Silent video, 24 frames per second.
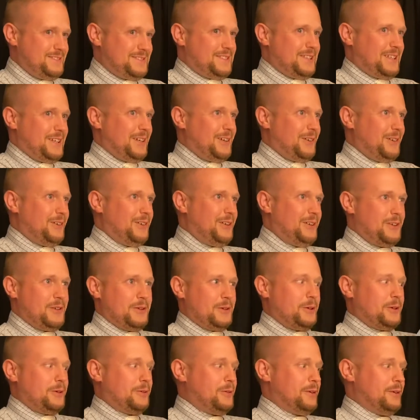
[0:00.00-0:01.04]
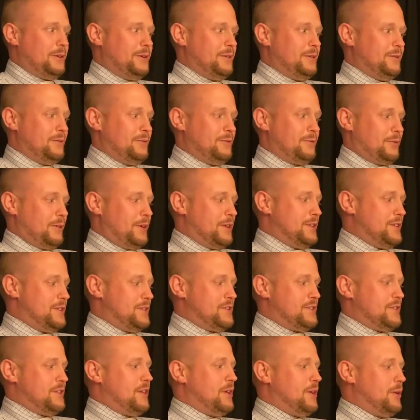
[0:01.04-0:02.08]
tell your
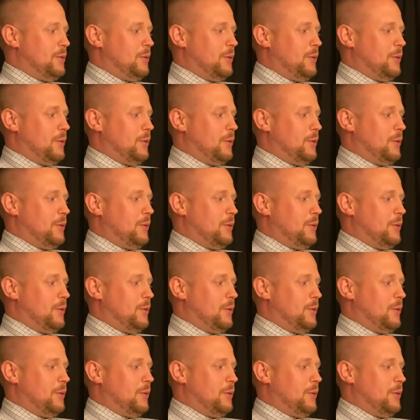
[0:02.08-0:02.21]
friends